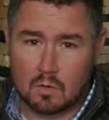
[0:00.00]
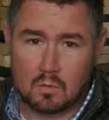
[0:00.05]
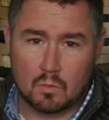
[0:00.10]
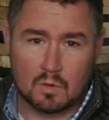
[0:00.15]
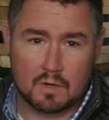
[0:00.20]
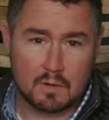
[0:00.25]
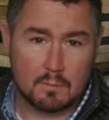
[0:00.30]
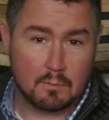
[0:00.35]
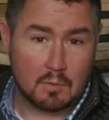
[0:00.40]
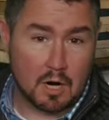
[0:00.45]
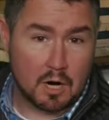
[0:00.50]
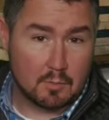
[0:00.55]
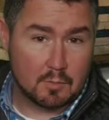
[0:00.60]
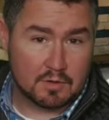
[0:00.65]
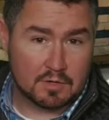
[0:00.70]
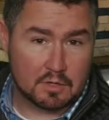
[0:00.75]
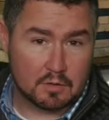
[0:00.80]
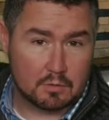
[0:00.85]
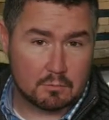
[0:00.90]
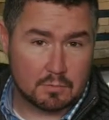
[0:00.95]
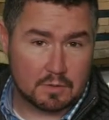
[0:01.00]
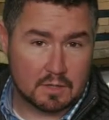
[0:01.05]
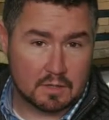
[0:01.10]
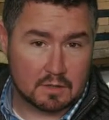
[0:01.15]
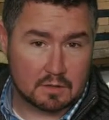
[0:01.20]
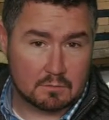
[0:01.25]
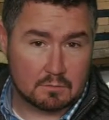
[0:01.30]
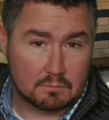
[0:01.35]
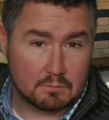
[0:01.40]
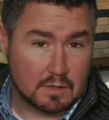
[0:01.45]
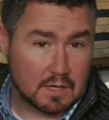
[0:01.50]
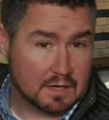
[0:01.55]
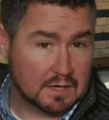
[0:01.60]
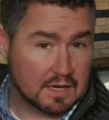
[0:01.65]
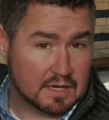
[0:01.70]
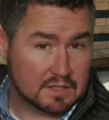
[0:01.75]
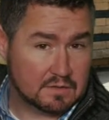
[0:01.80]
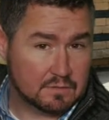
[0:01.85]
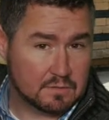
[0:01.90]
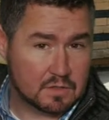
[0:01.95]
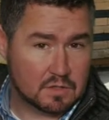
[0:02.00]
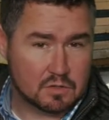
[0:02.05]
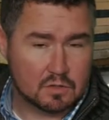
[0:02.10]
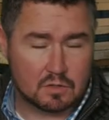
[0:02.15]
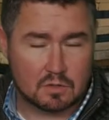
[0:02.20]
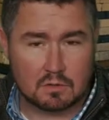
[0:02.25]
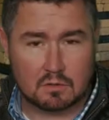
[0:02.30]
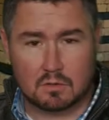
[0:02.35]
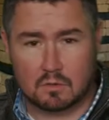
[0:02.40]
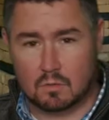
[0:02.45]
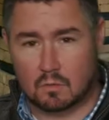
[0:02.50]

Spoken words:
Would a barbecue be a nice feature?